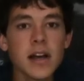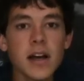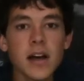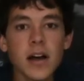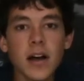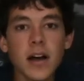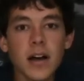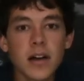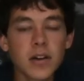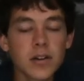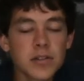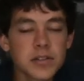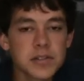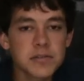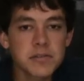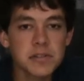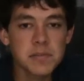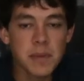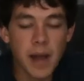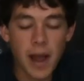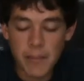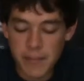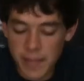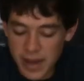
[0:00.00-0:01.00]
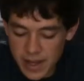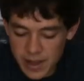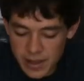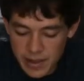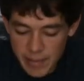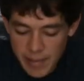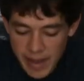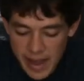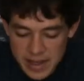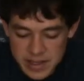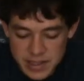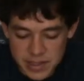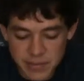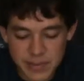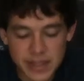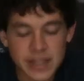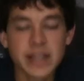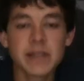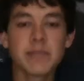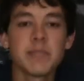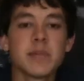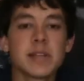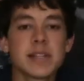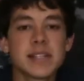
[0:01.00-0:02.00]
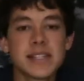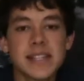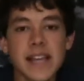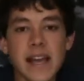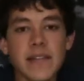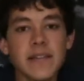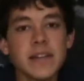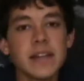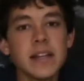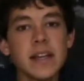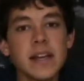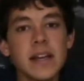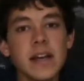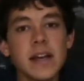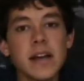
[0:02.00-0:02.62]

Acosta was my man of the match. I'm going to give him a 7.